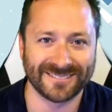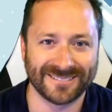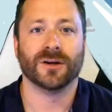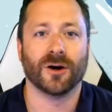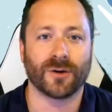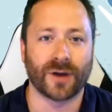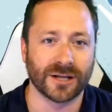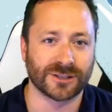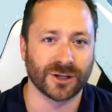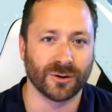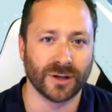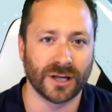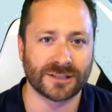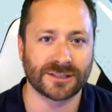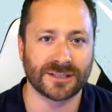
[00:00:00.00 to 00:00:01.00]
Okay, so
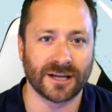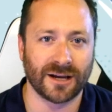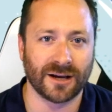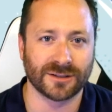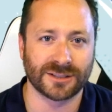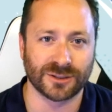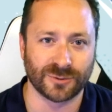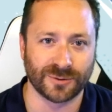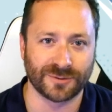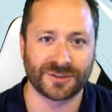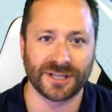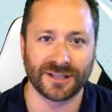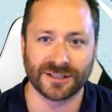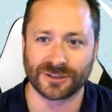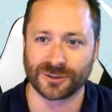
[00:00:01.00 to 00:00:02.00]
let's since we've
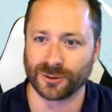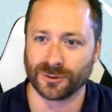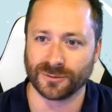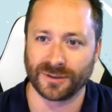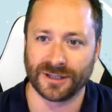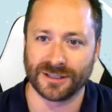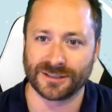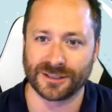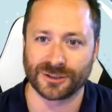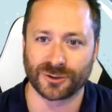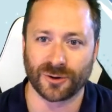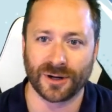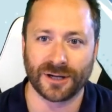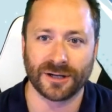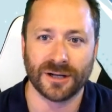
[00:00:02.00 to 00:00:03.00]
seen this little easy
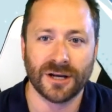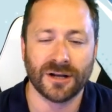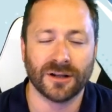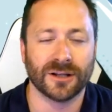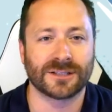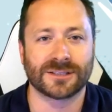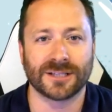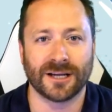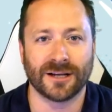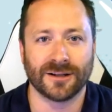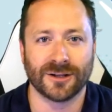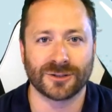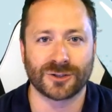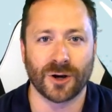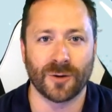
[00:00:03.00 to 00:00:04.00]
screen, let's
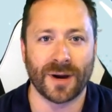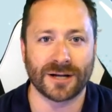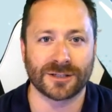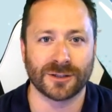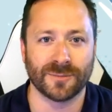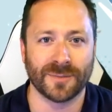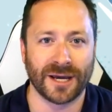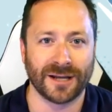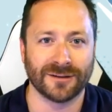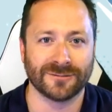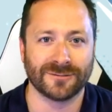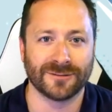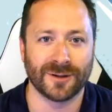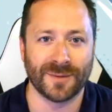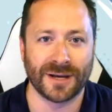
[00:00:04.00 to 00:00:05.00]
go back to the
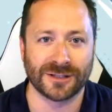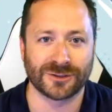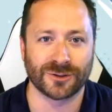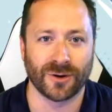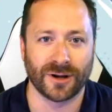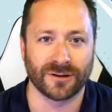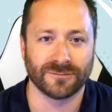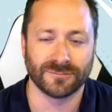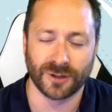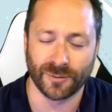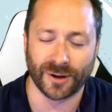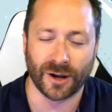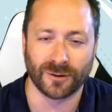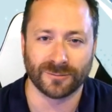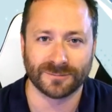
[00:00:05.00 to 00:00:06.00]
main screen. Here we go.